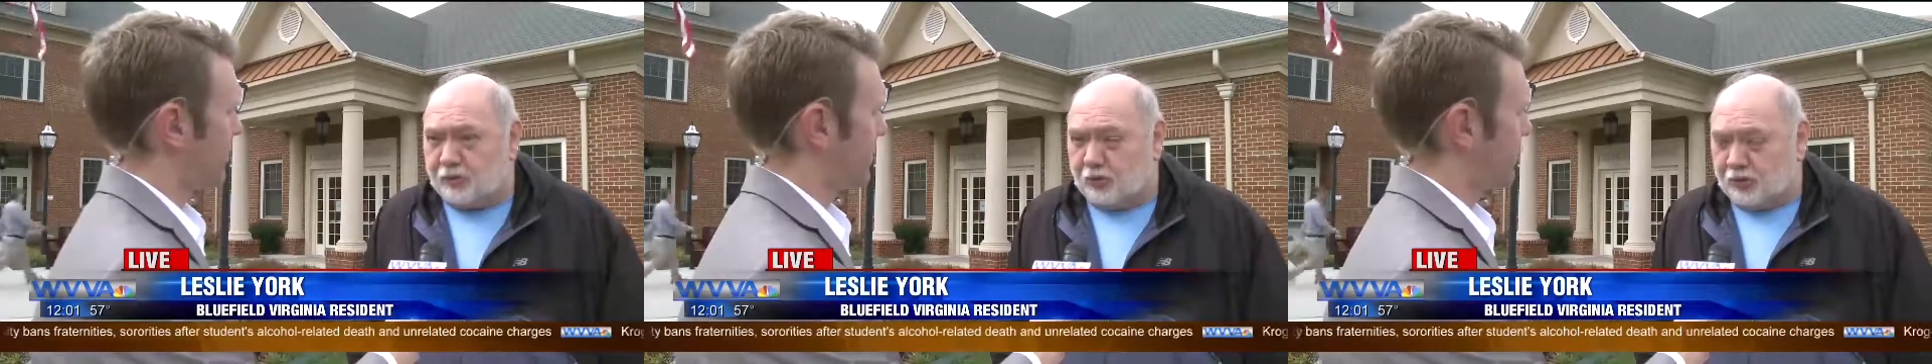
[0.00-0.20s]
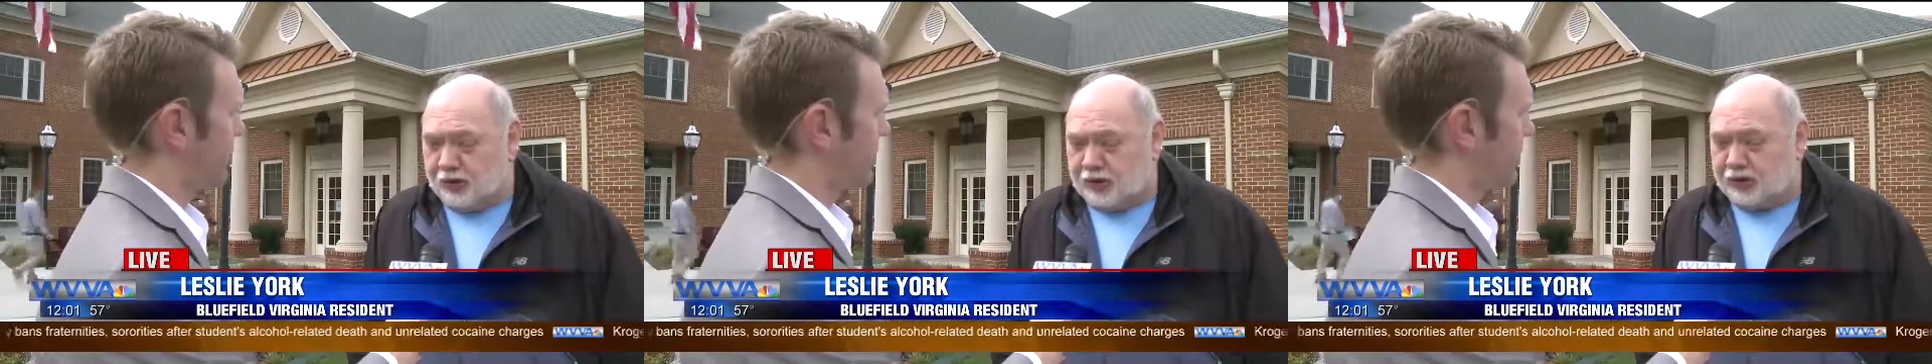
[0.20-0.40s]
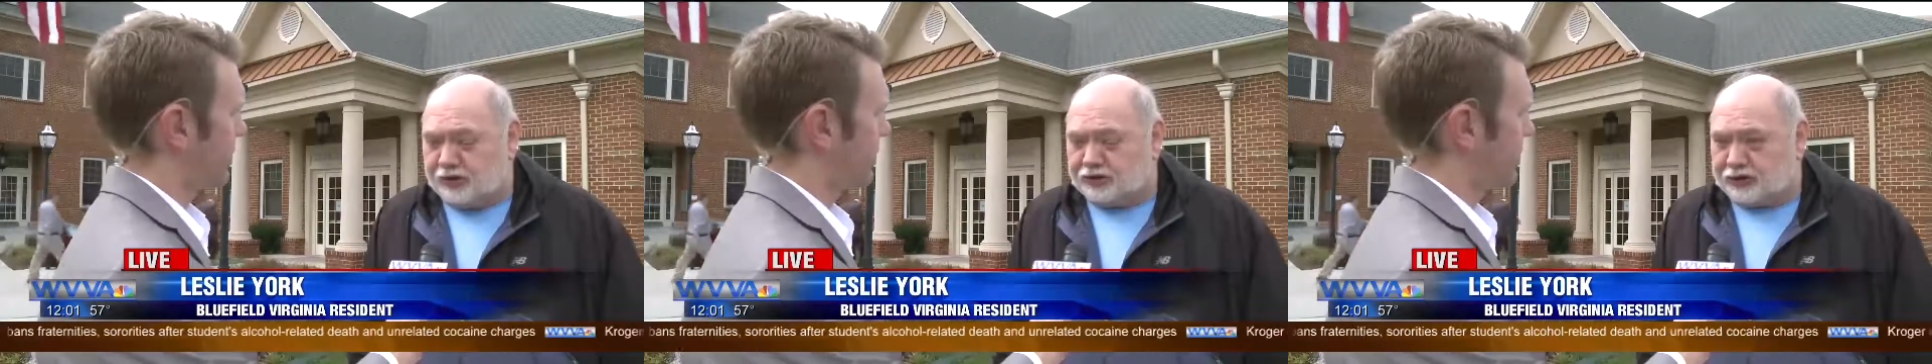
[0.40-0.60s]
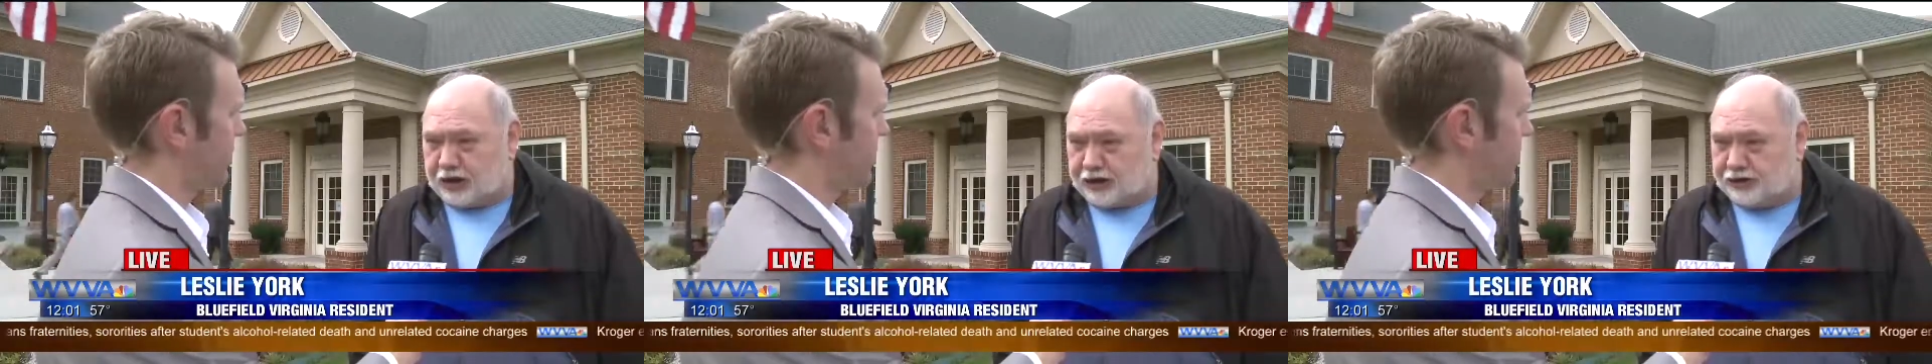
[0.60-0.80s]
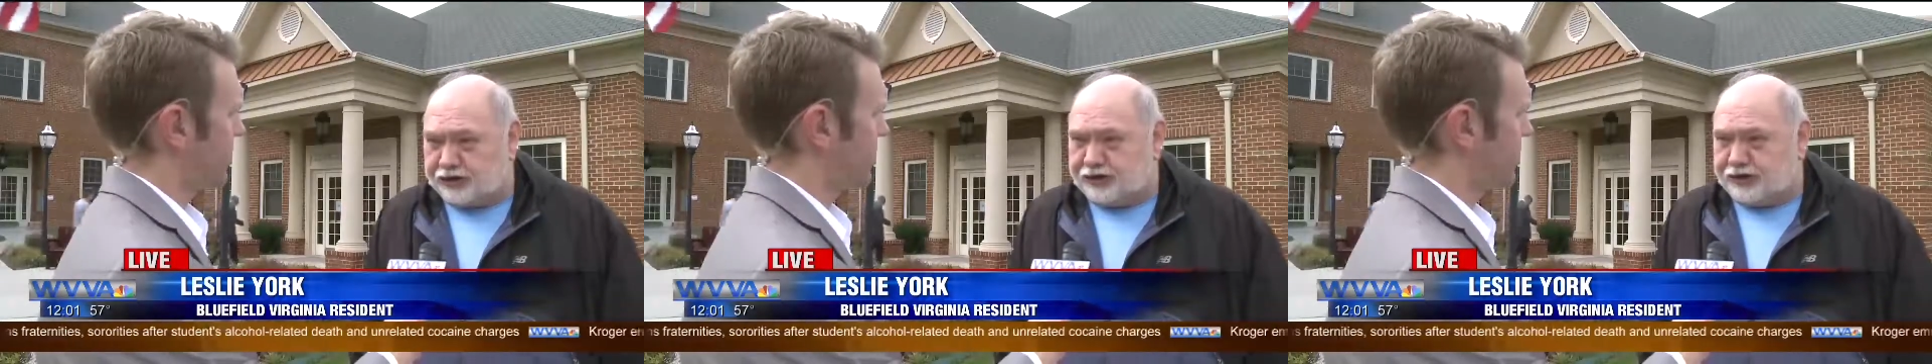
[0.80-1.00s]
want any
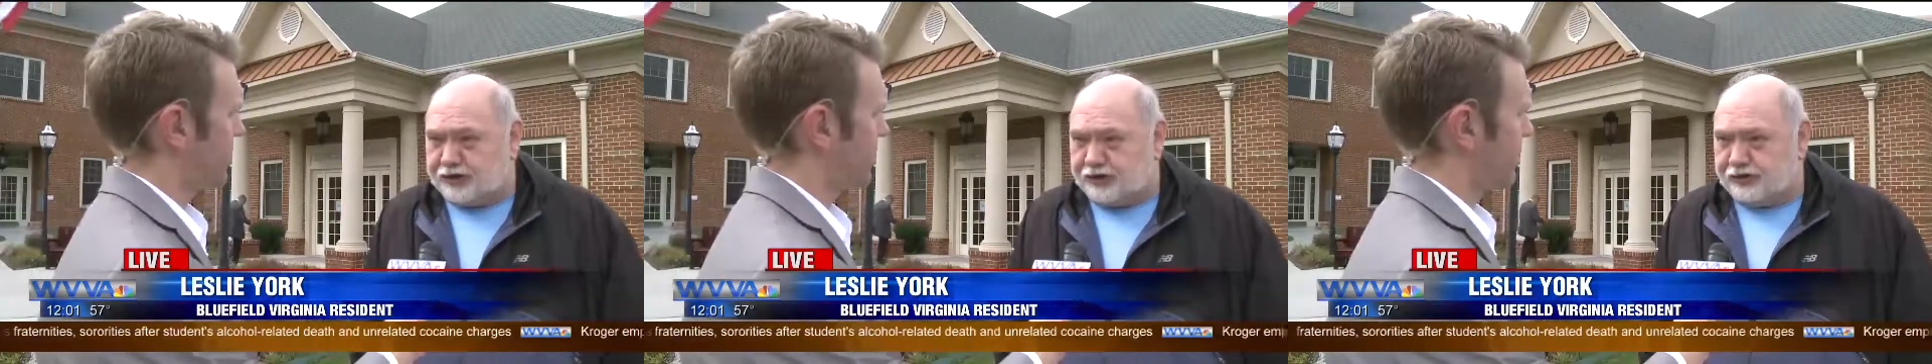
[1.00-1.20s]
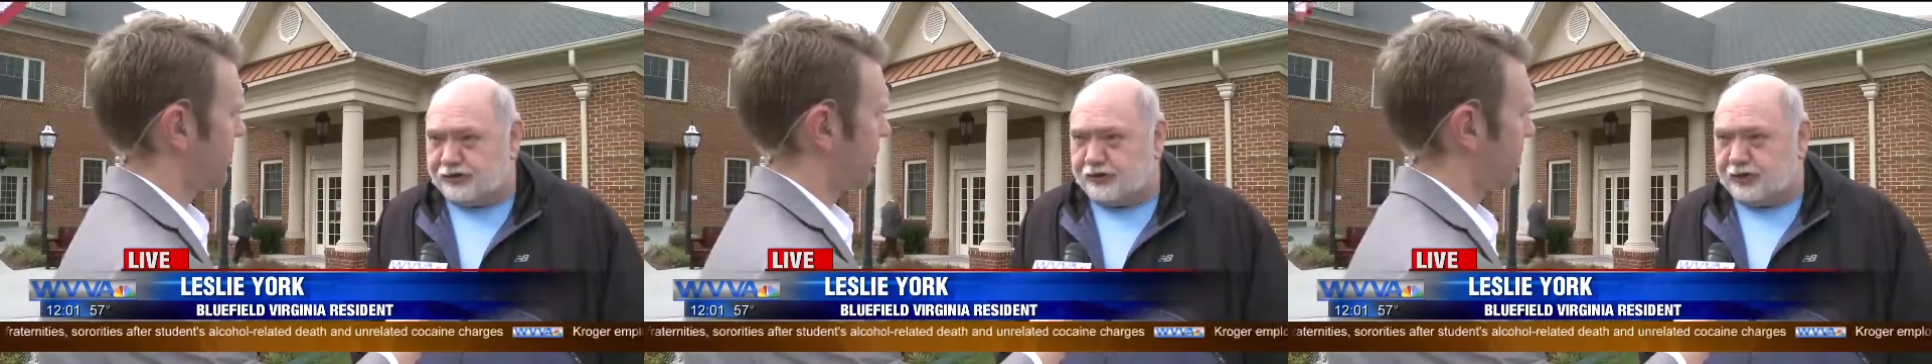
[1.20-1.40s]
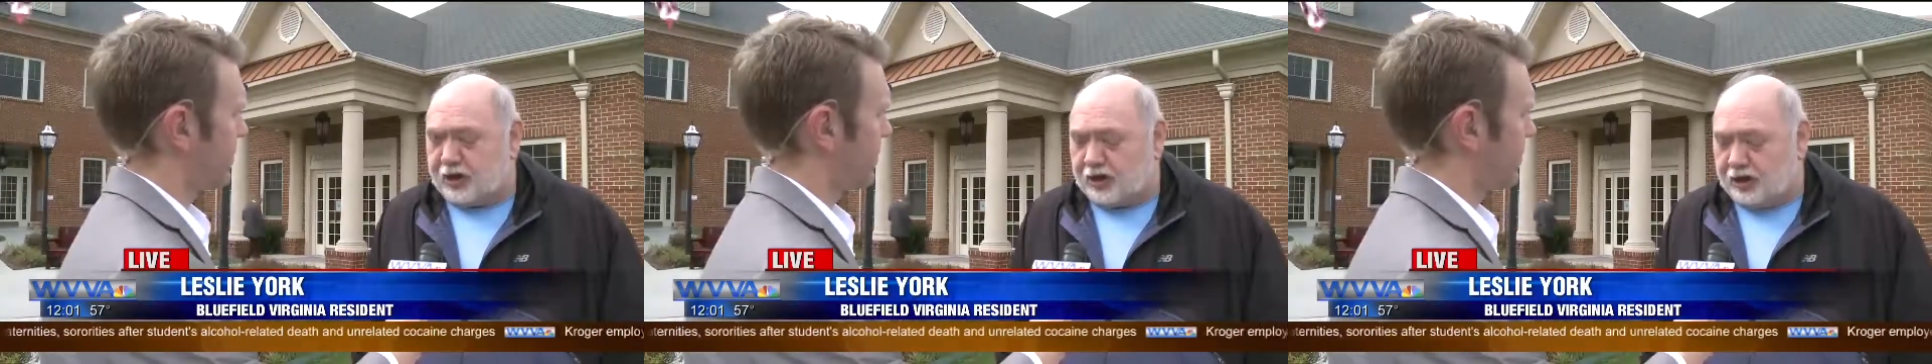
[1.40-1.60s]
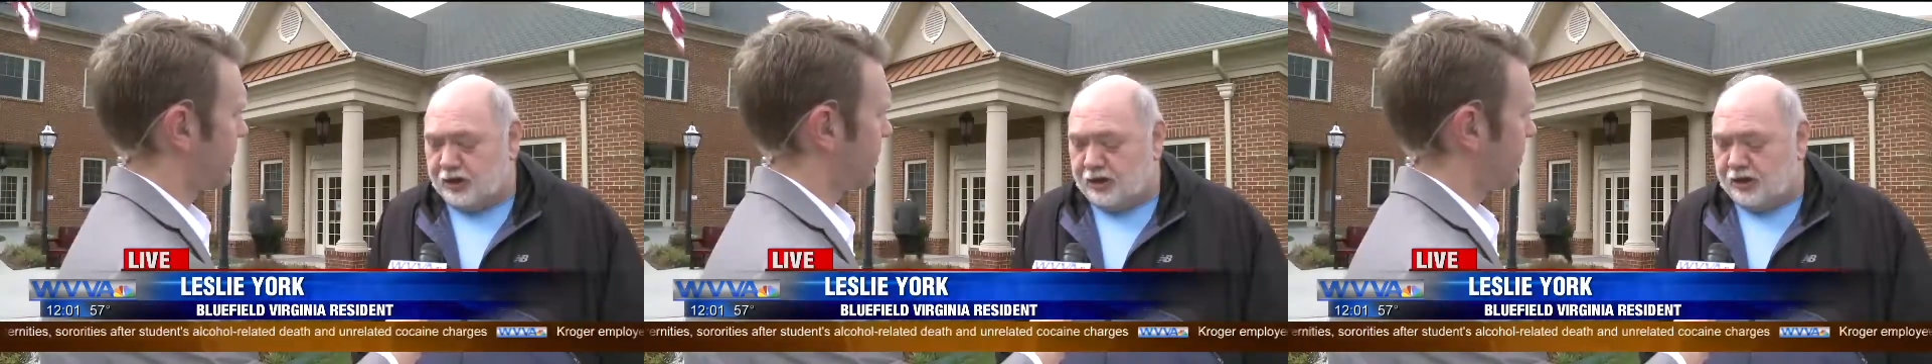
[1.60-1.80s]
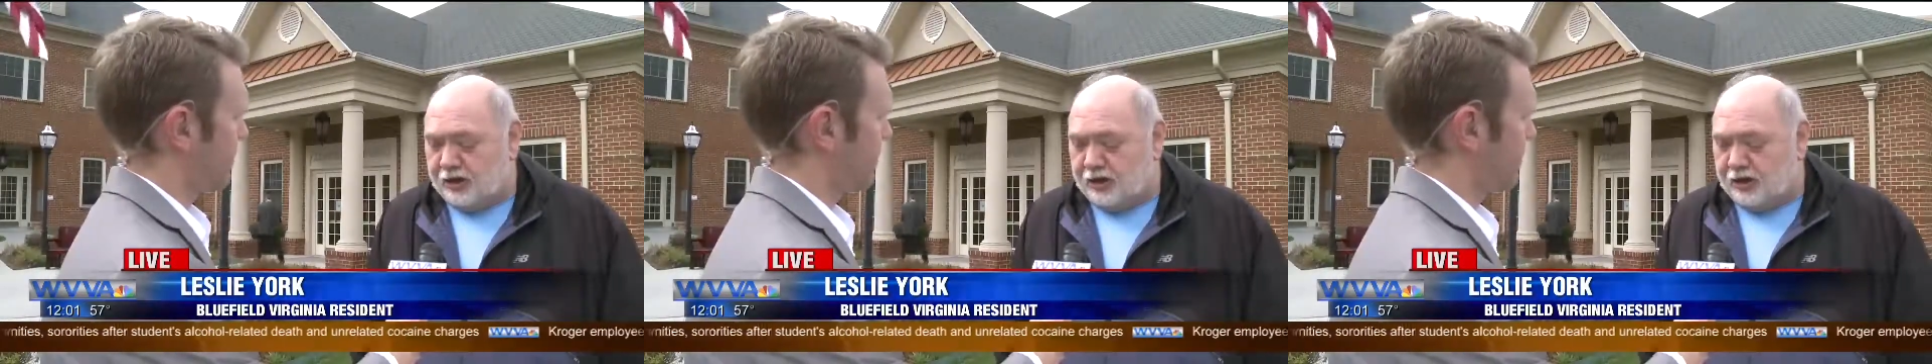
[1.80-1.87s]
changes in your